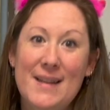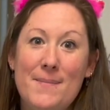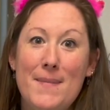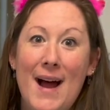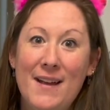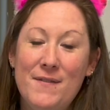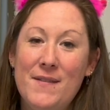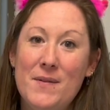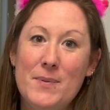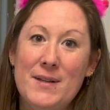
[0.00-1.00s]
and my
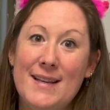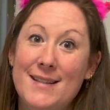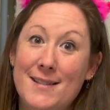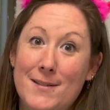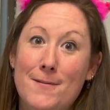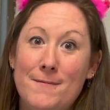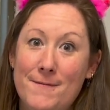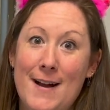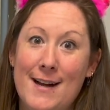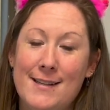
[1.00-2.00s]
favorite book is Stone
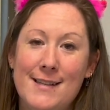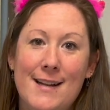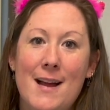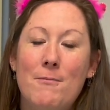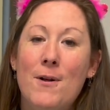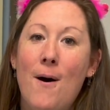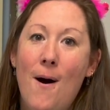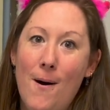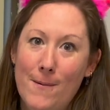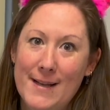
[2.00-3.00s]
Fox, and I will
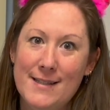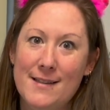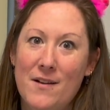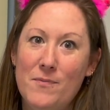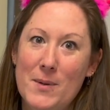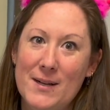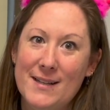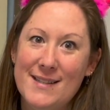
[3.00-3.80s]
always love books.